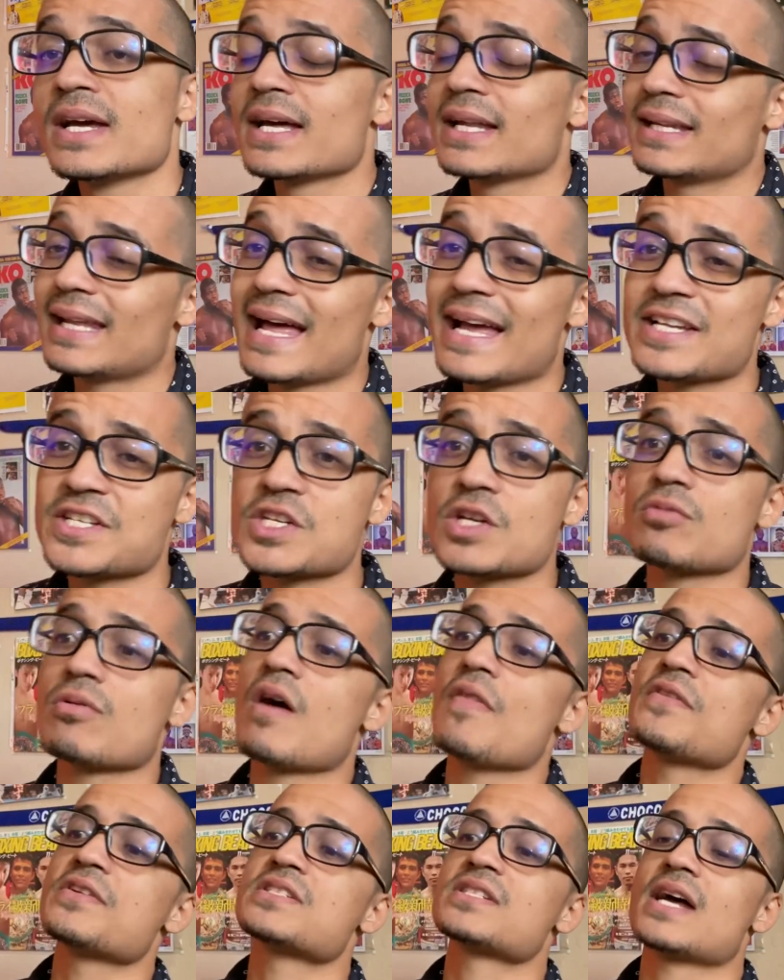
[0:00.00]
Last year
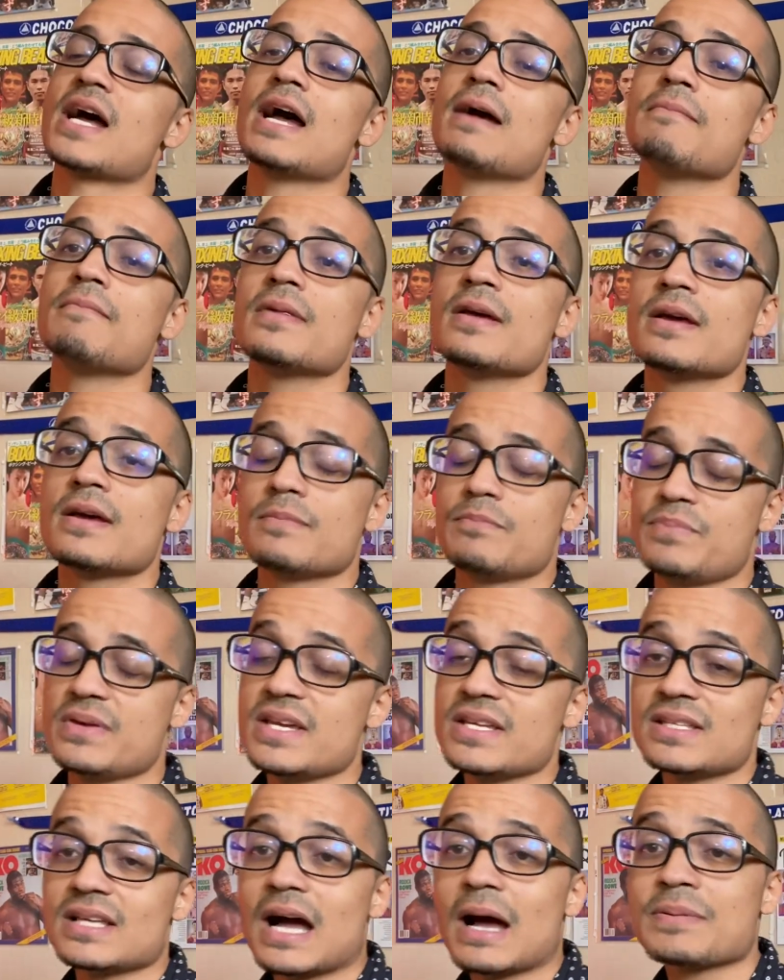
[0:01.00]
around this time,
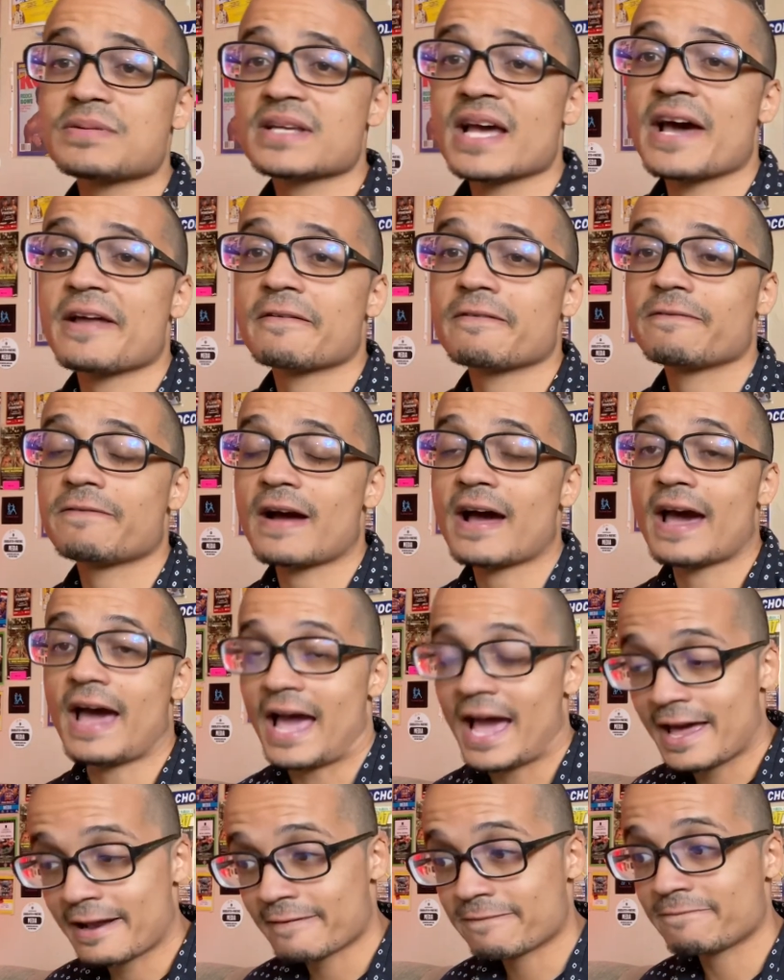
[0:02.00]
Pete Dobson had
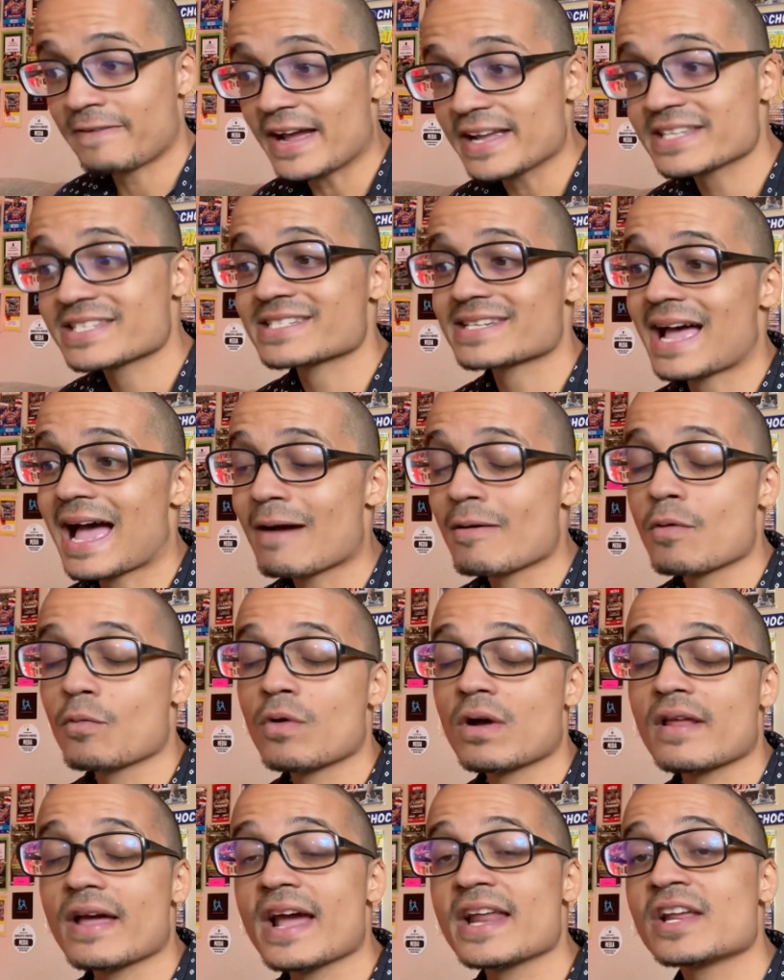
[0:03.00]
a fight signed with
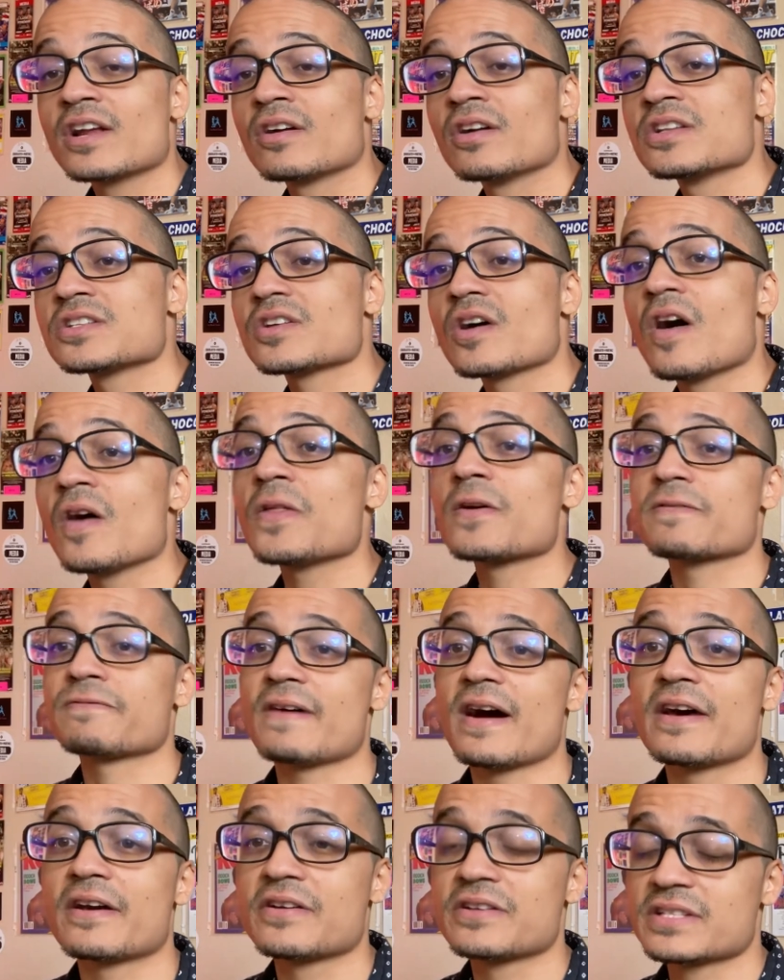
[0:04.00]
one of Eddie Hearn's other
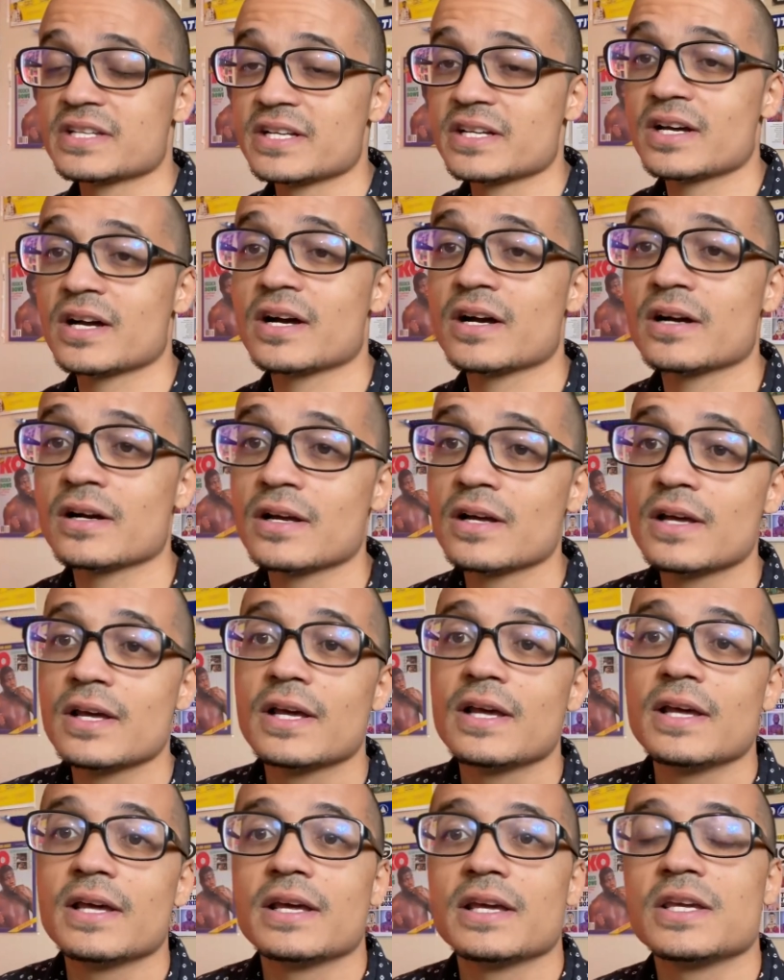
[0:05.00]
fighters, and
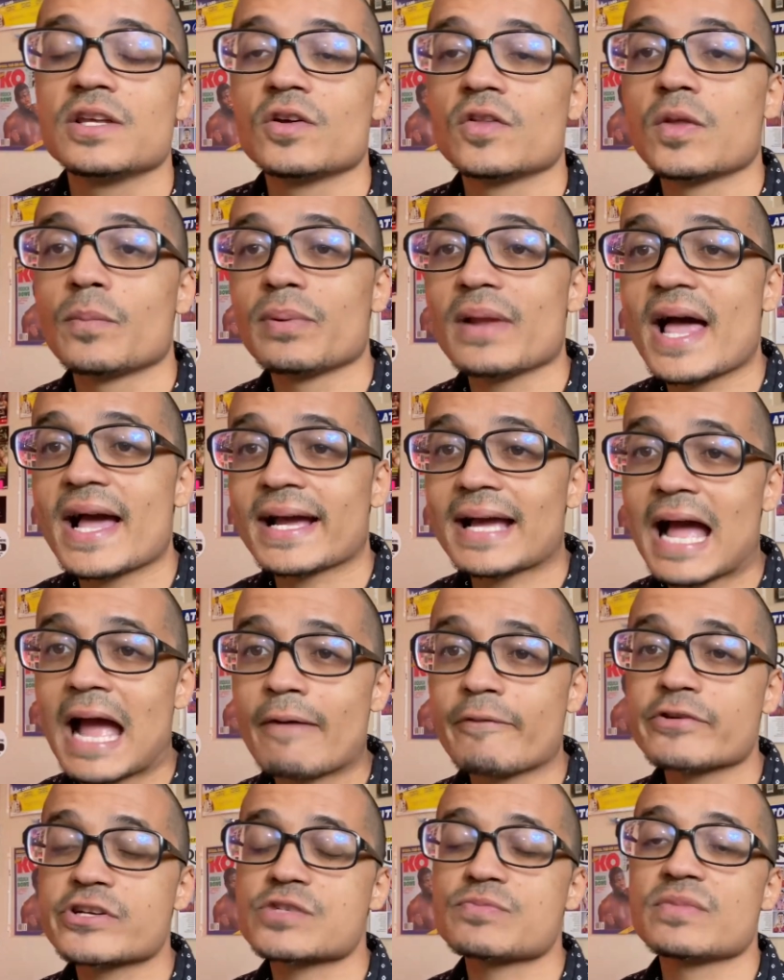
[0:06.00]
you know, the Black
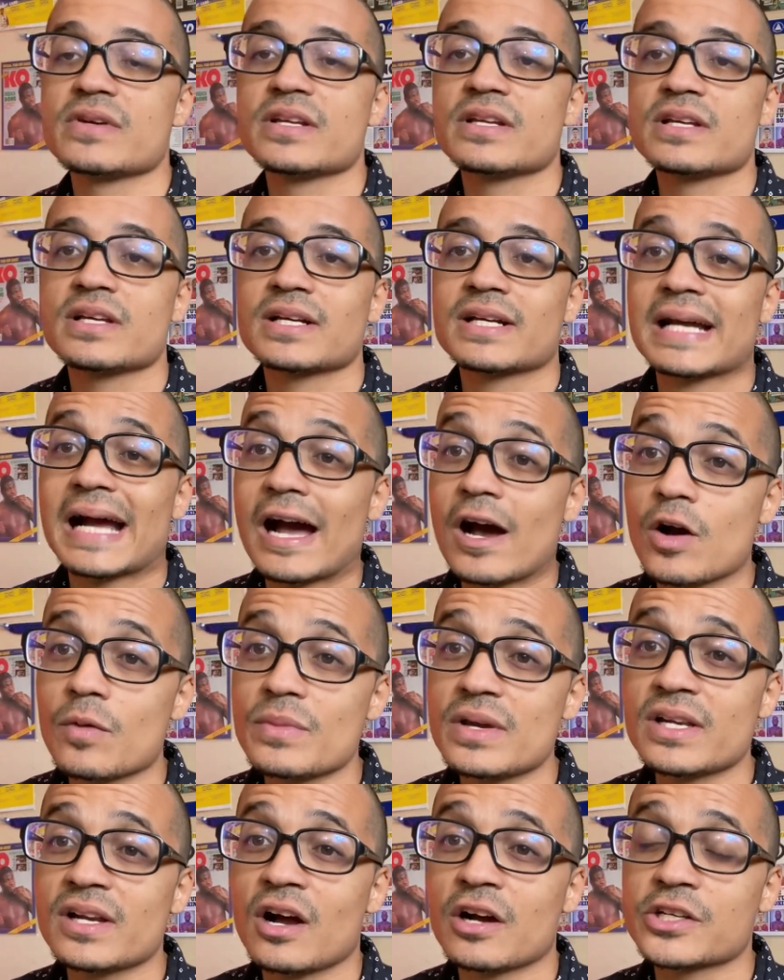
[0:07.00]
Irishman,
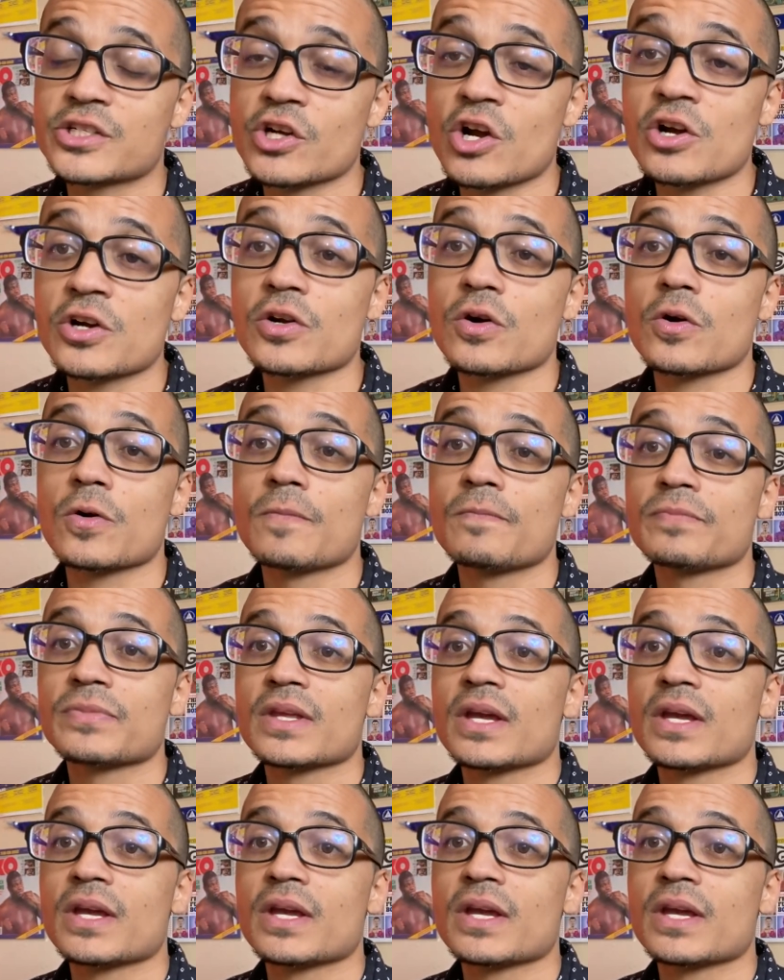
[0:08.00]
Caohmin Agyarko.